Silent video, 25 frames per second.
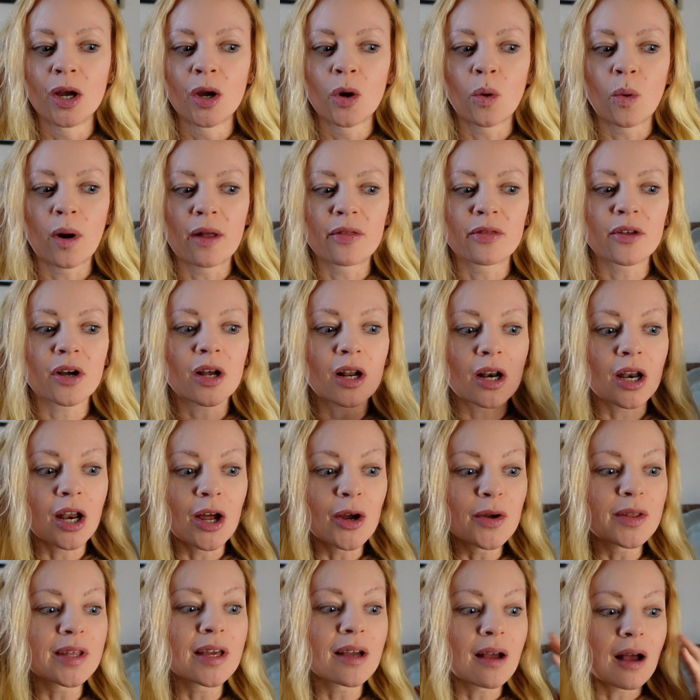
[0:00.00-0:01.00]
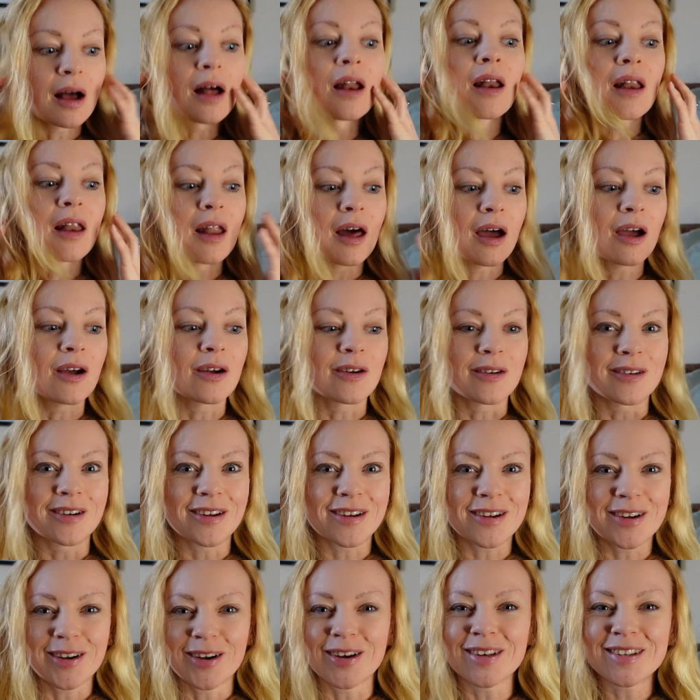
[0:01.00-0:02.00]
when the clothing alone
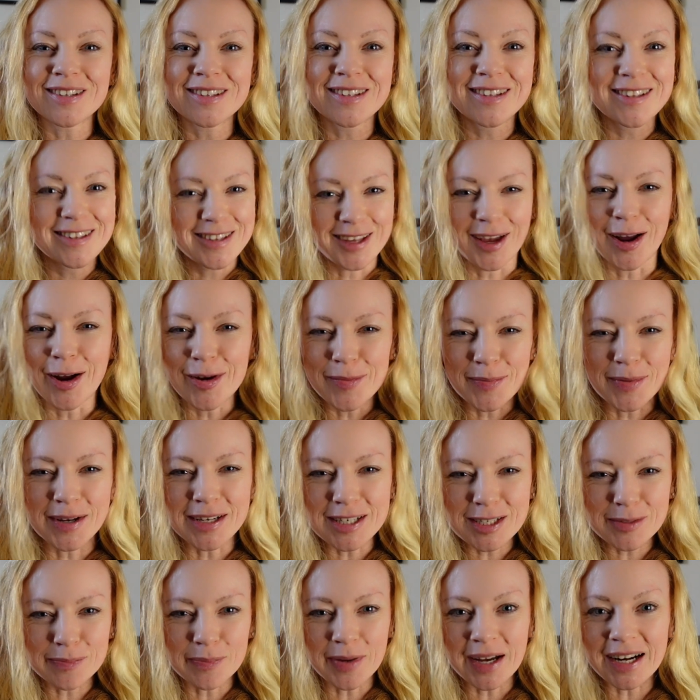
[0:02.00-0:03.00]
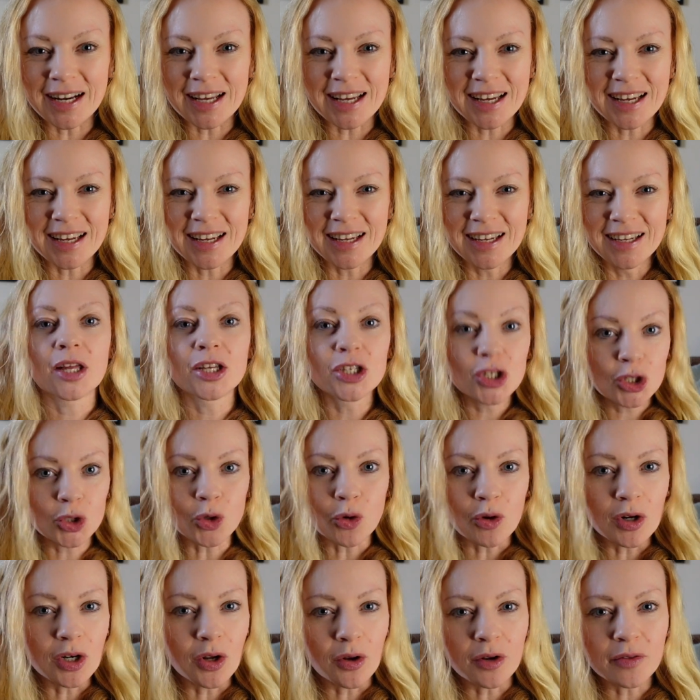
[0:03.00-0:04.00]
costs so much money. And
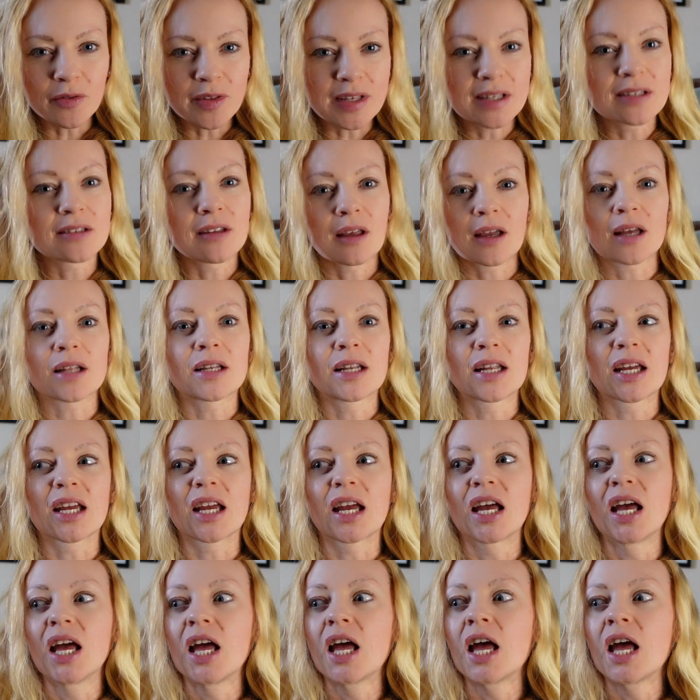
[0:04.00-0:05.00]
sure, a lot of these cycling